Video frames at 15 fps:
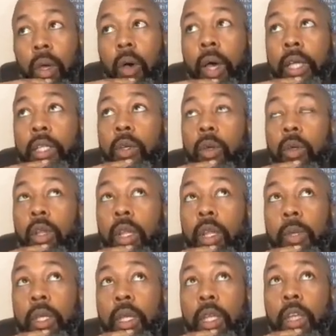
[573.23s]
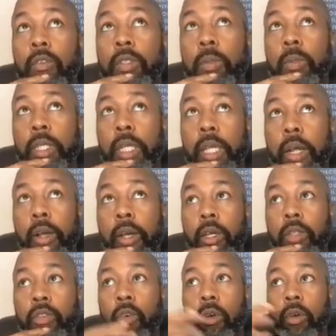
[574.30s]
Okay, so let me give some
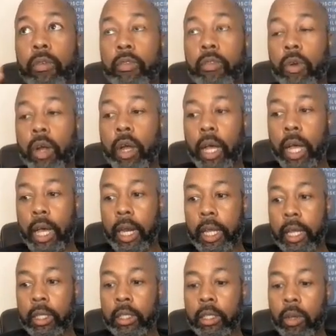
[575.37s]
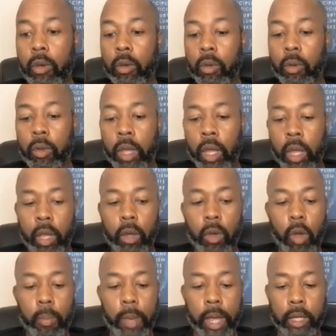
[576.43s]
scenarios for our audience. So
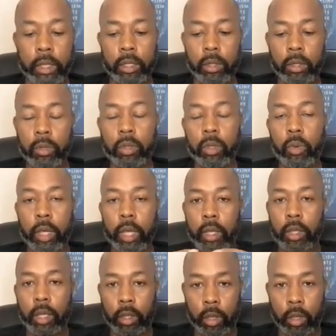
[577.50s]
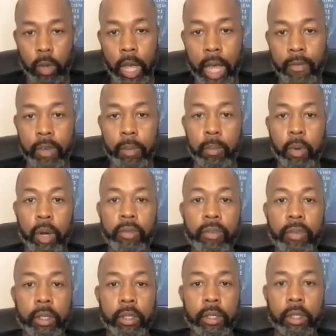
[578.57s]
going back to you were having
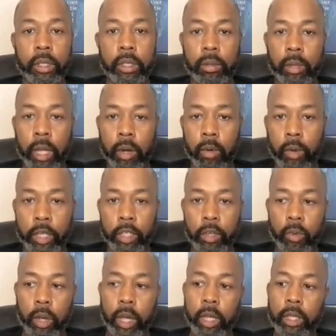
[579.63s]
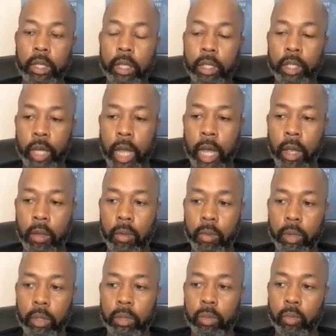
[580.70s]
breakfast at a restaurant, the child
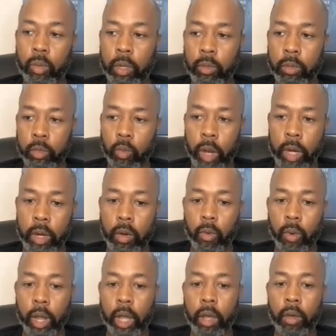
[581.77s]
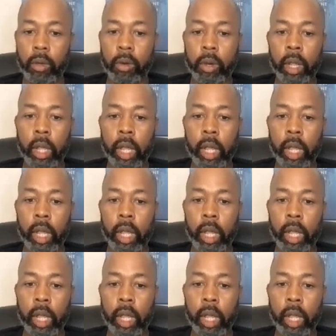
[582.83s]
was running around.